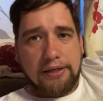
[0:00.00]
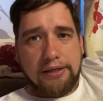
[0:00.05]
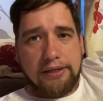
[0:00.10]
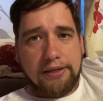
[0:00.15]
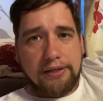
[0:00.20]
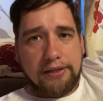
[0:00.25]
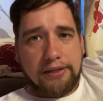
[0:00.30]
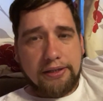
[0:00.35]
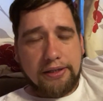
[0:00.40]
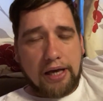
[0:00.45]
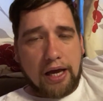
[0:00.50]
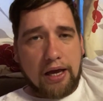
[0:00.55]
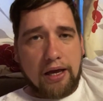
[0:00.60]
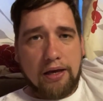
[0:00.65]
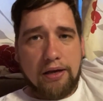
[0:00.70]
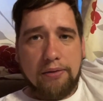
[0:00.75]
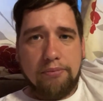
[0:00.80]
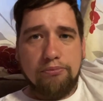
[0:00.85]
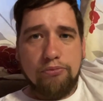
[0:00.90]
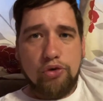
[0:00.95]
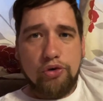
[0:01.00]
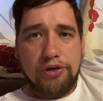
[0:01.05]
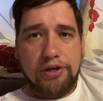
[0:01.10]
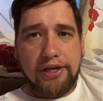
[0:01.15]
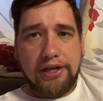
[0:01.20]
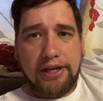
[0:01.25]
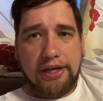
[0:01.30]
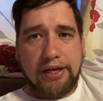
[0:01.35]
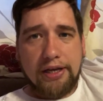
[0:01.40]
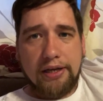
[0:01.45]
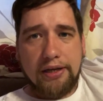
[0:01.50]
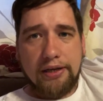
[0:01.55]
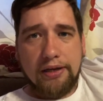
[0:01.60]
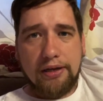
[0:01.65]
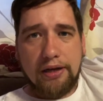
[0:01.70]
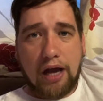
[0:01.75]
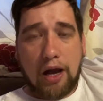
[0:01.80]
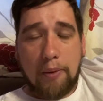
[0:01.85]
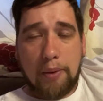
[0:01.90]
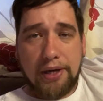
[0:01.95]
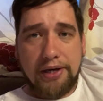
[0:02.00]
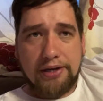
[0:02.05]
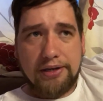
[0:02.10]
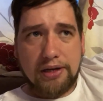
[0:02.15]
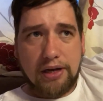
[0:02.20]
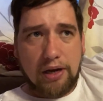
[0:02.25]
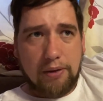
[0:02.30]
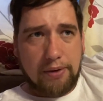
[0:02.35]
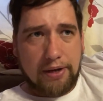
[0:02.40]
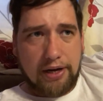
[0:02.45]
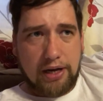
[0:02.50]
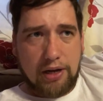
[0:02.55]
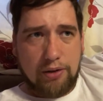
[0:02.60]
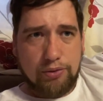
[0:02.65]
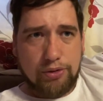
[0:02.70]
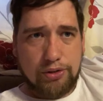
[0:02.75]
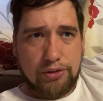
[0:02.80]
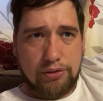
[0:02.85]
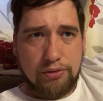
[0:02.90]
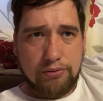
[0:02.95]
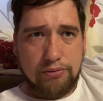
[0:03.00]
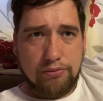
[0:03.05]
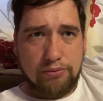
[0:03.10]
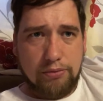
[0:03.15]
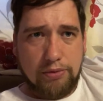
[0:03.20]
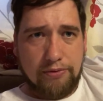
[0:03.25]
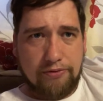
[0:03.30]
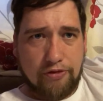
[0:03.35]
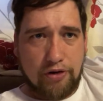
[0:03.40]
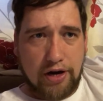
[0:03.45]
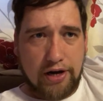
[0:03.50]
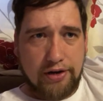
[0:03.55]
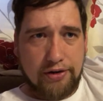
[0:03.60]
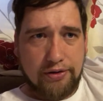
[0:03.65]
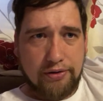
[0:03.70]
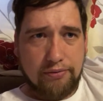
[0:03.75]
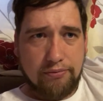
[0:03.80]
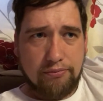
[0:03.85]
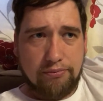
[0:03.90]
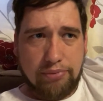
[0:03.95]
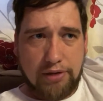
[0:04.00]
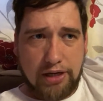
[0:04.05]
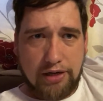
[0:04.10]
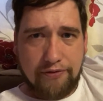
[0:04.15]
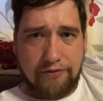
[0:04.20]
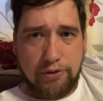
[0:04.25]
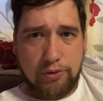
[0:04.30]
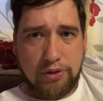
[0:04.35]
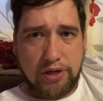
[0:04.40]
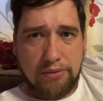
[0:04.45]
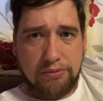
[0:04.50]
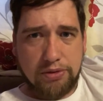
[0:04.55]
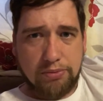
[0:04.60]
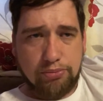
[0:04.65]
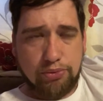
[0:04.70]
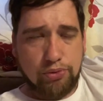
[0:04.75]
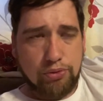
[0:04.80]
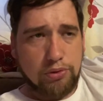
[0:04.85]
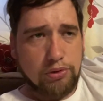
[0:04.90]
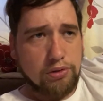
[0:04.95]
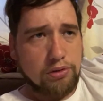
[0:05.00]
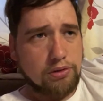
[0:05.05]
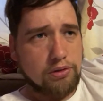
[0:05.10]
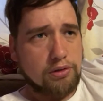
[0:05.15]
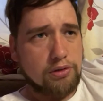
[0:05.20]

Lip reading: Yeah, Monday, I went out with my friend, played a few games of pool.